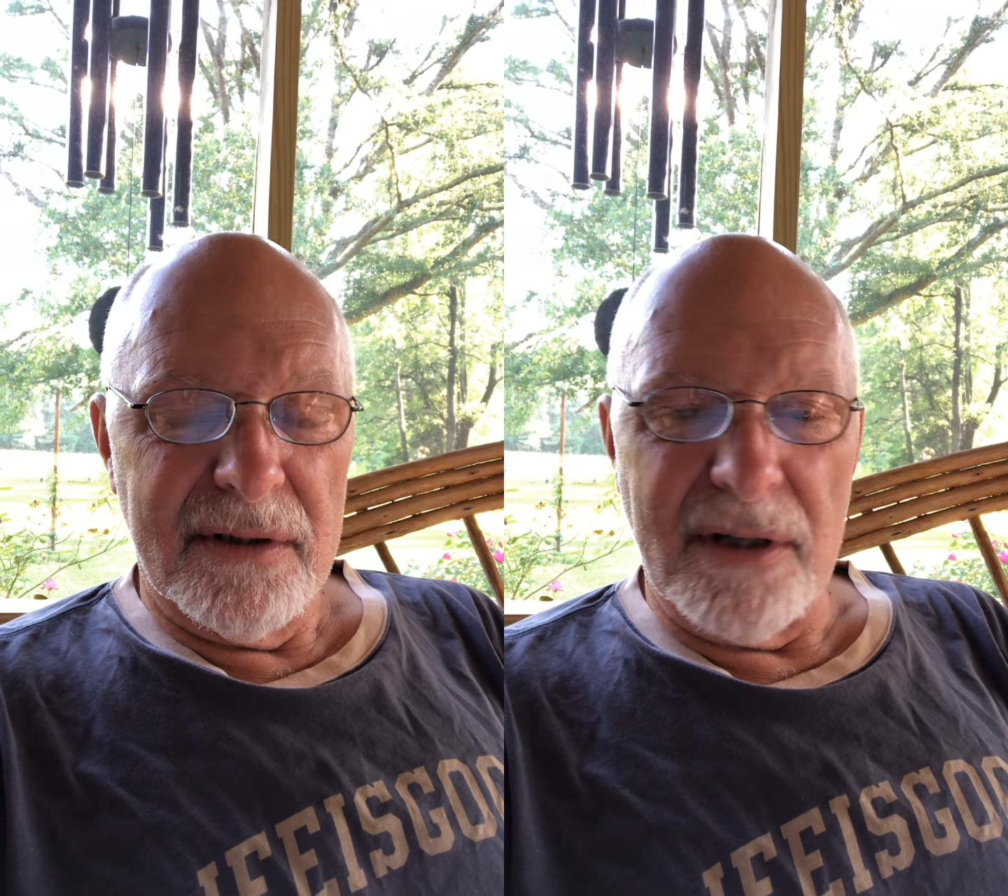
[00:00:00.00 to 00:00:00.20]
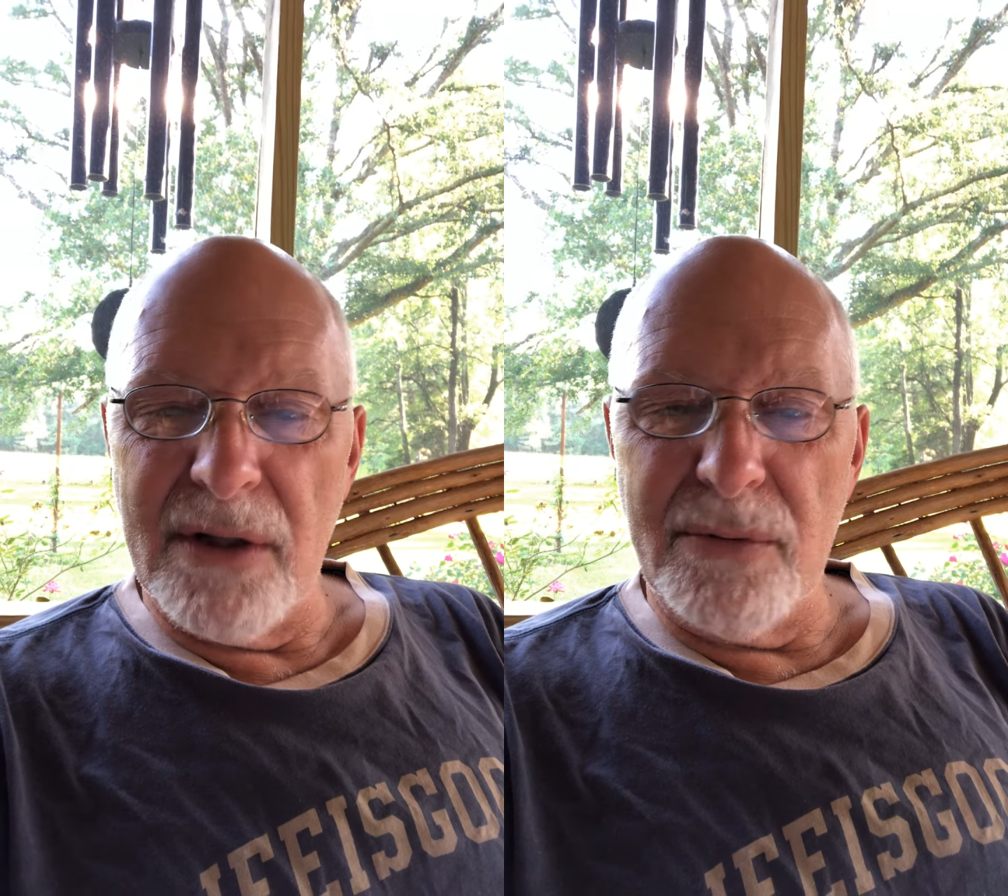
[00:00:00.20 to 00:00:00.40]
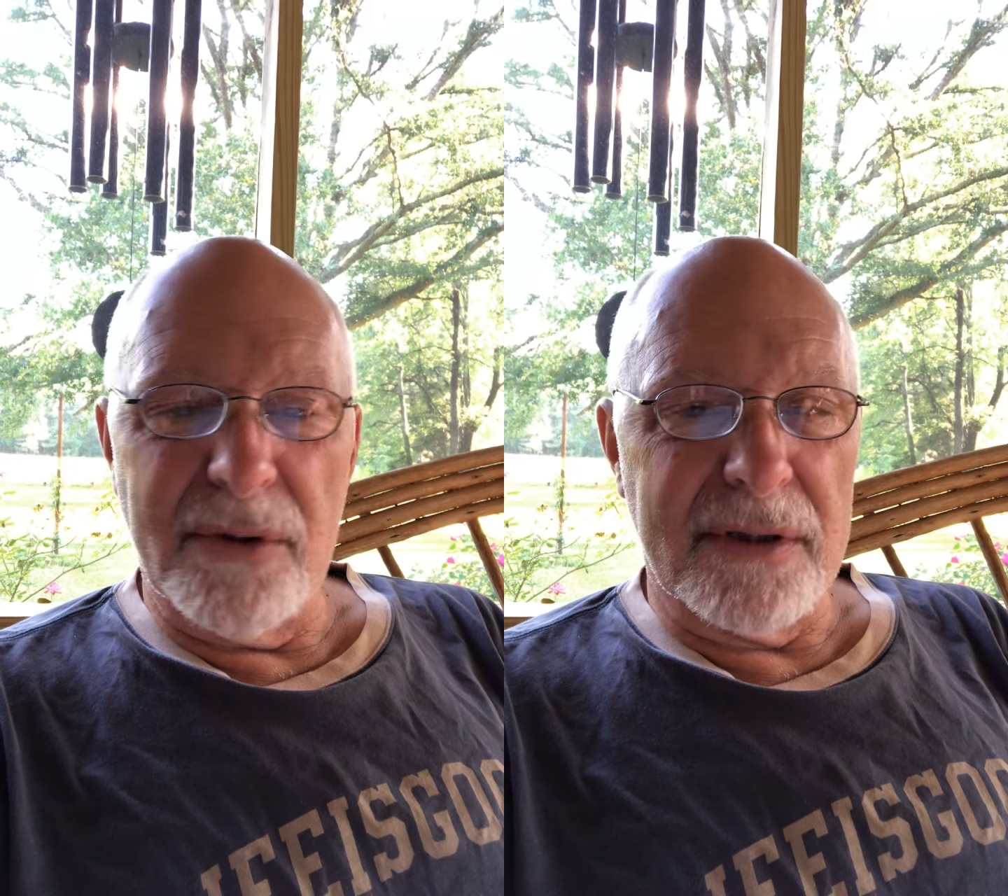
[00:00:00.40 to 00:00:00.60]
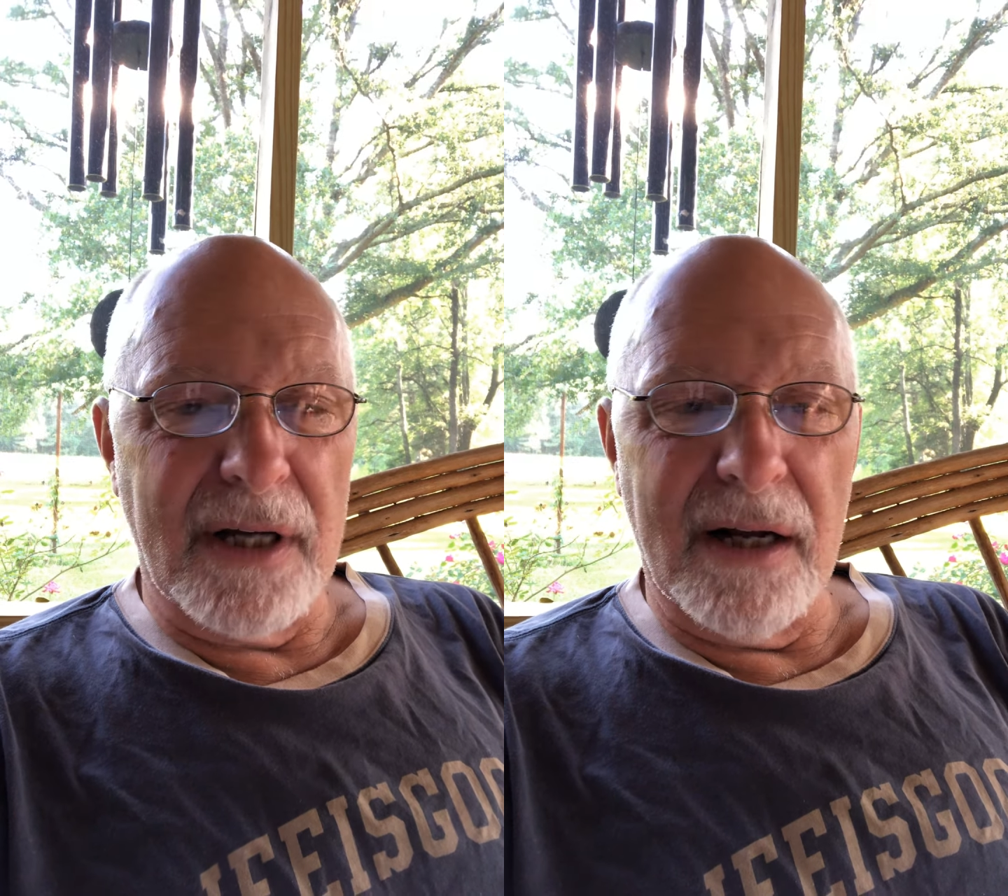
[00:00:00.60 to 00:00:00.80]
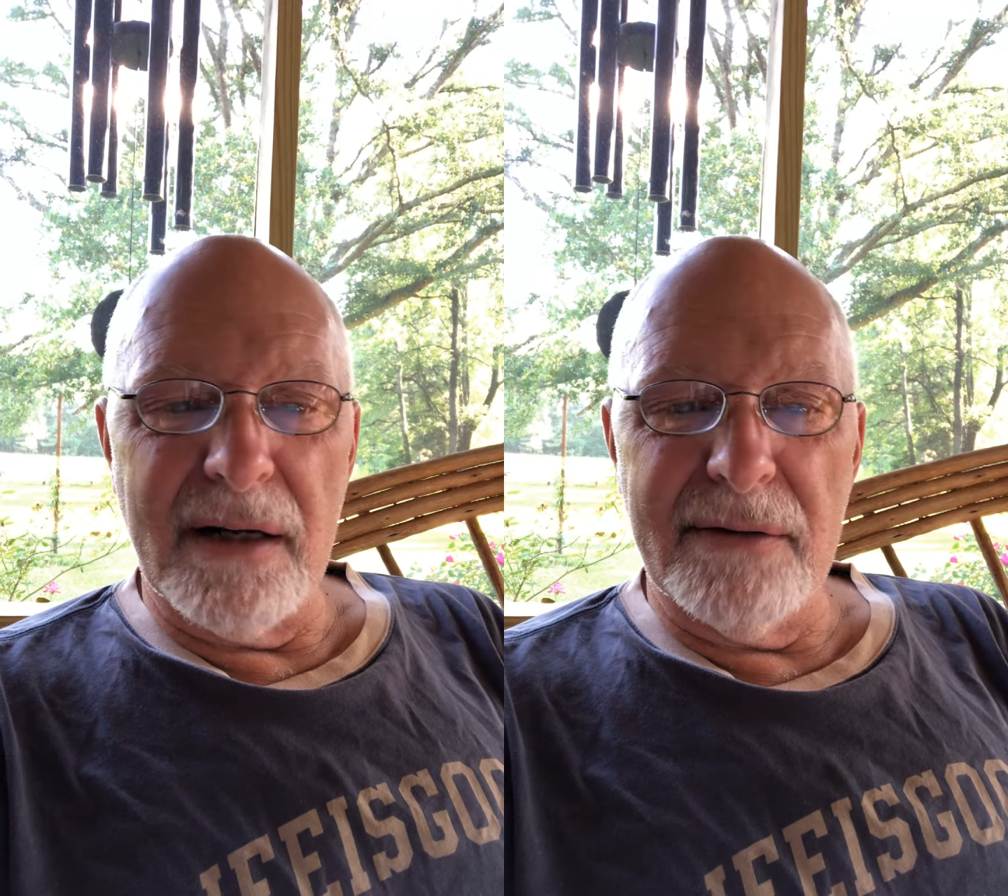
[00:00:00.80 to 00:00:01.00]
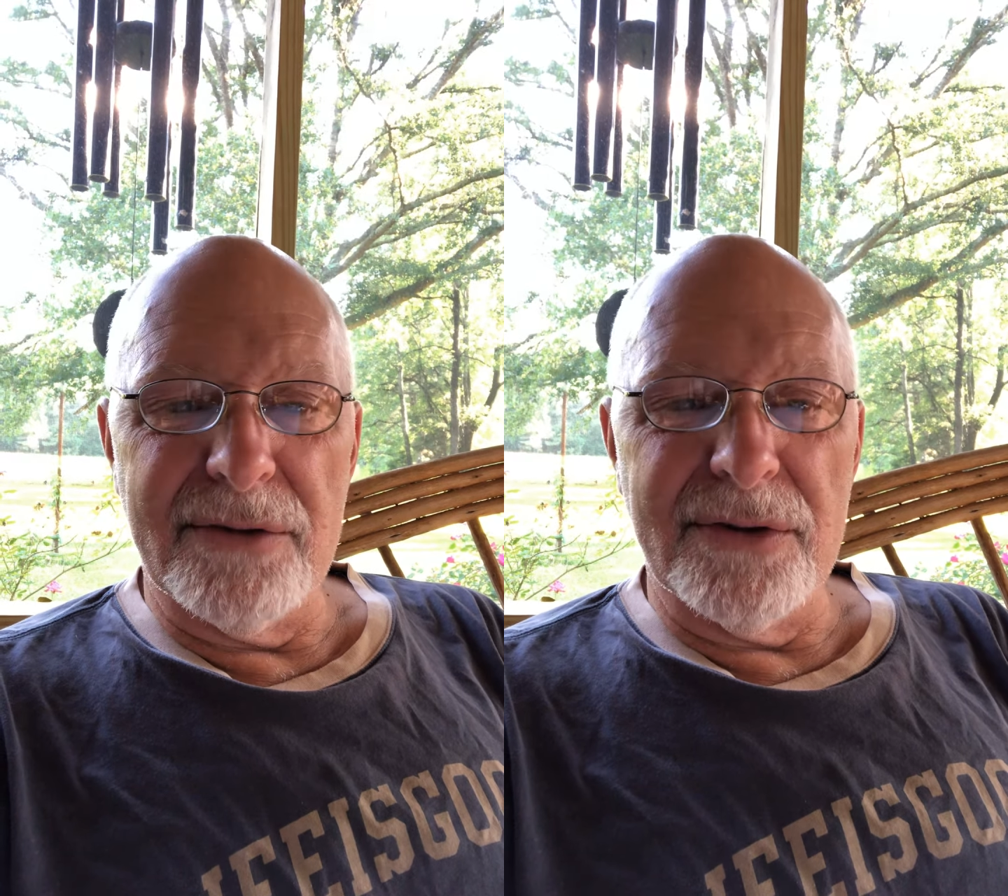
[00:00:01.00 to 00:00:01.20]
In other words, God loves you